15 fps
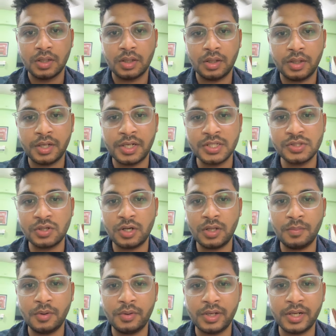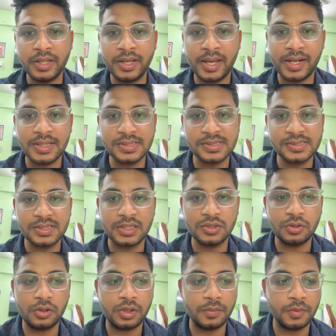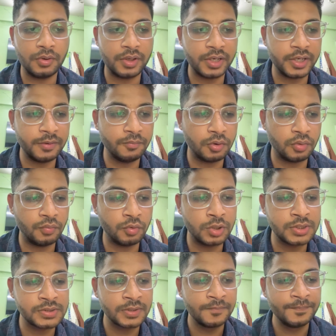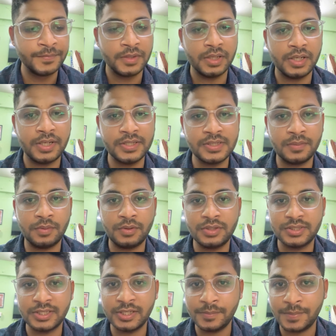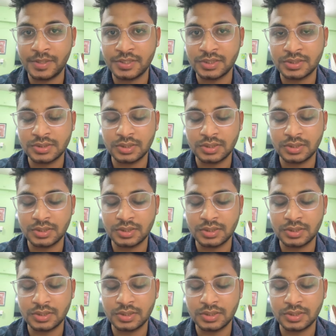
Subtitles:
It is not about reading Harrison's, it is not about reading Brownwolds, it is about seeing patients.